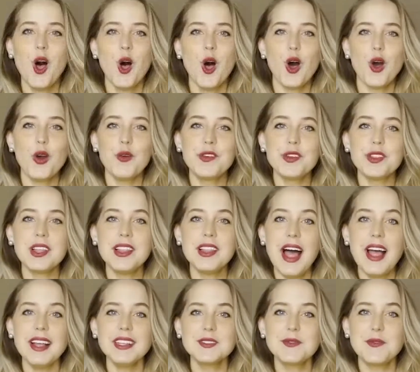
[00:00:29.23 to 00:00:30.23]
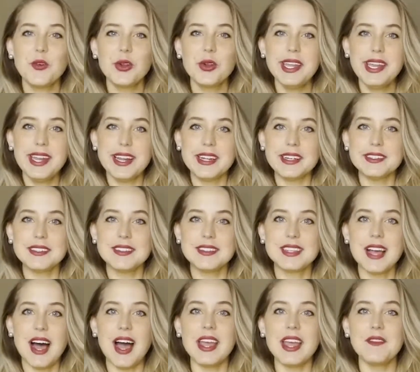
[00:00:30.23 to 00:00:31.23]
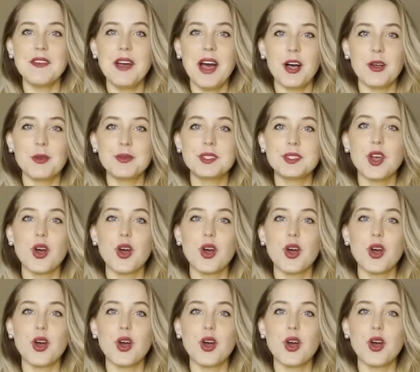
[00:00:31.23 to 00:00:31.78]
Over the last 4 years, I have helped